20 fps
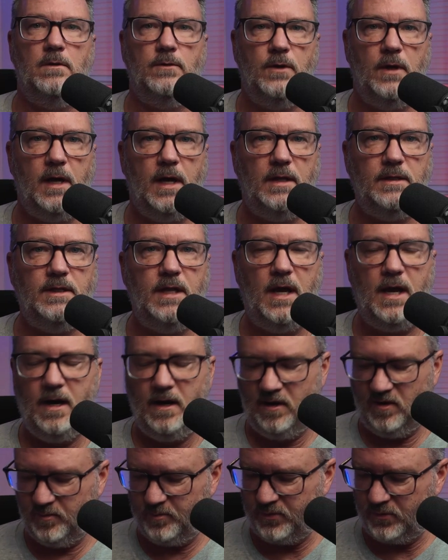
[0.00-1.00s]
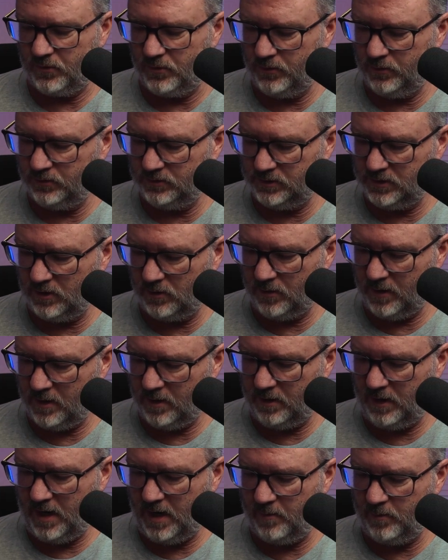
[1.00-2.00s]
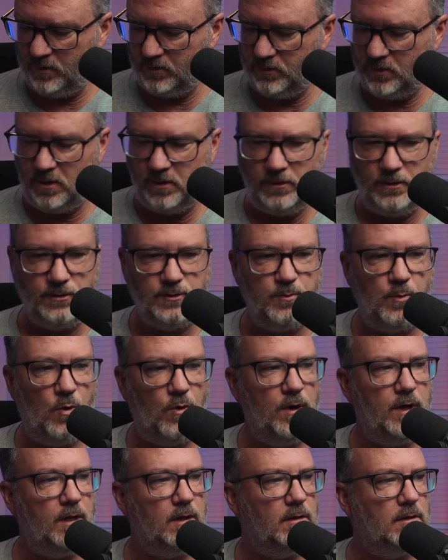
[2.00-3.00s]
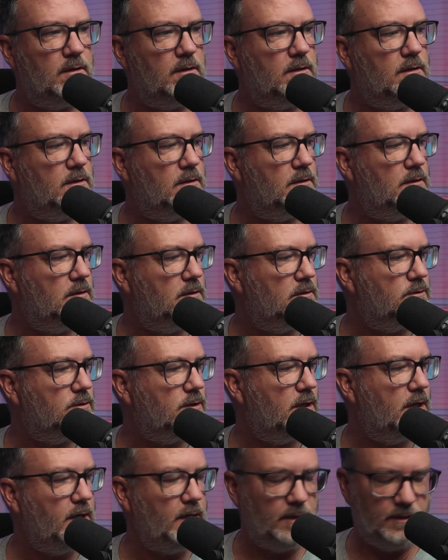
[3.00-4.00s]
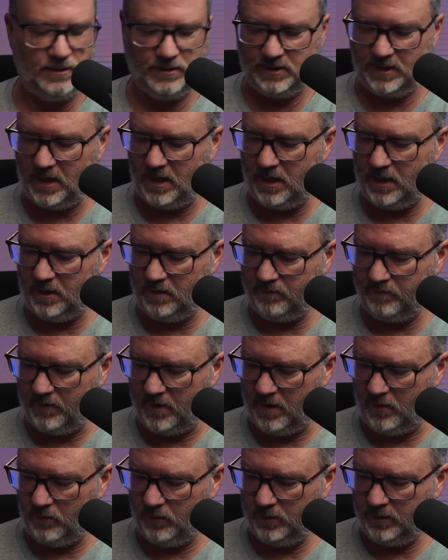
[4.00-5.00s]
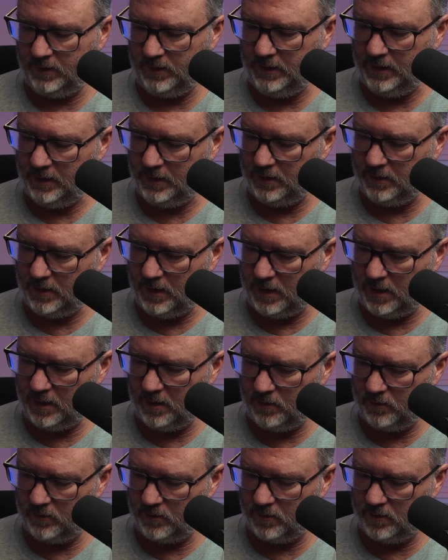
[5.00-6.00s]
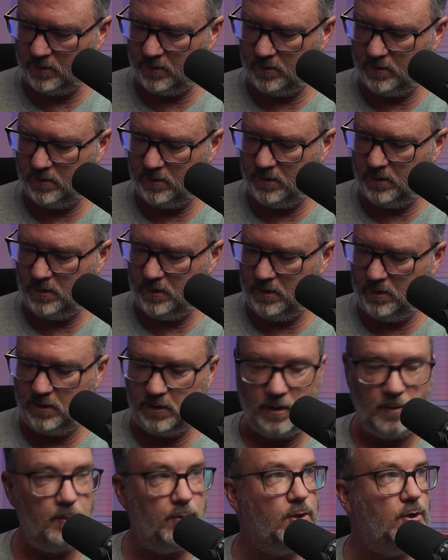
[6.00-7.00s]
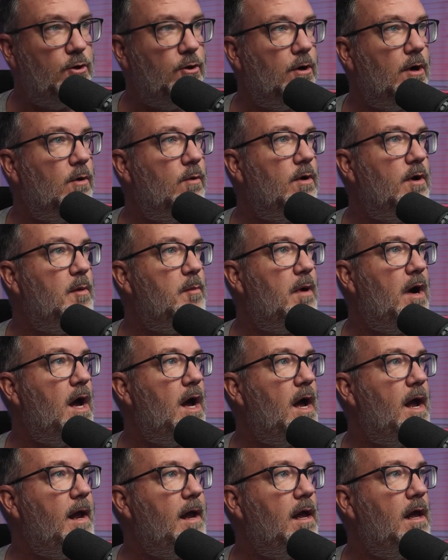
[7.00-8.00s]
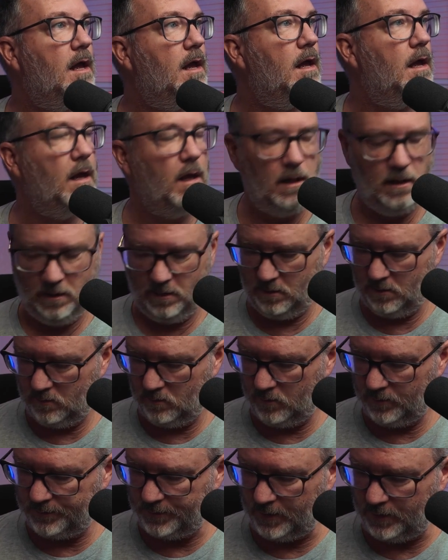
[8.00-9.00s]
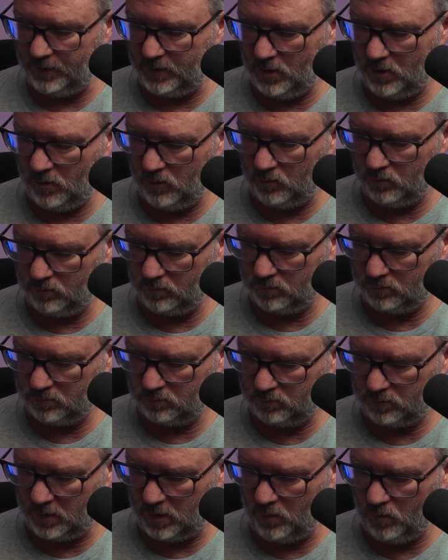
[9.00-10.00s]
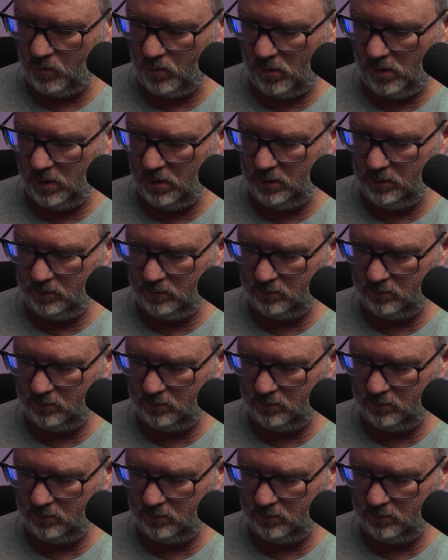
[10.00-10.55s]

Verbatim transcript: So I got tired of perusing around Amazon this morning, trying to decide if I really needed that other computer I want to buy, which I don't, but I want,